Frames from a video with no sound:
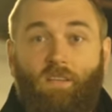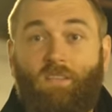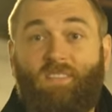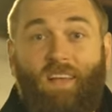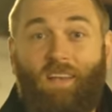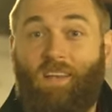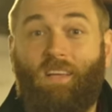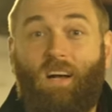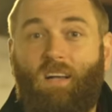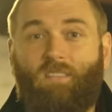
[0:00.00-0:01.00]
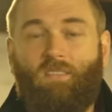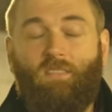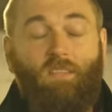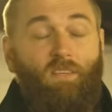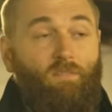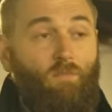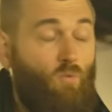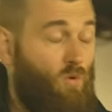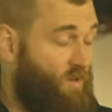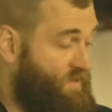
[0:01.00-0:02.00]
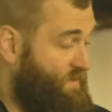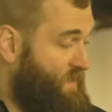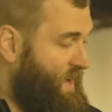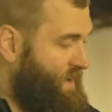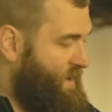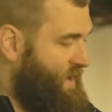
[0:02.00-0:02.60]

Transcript: and a standing cask is even worse for that.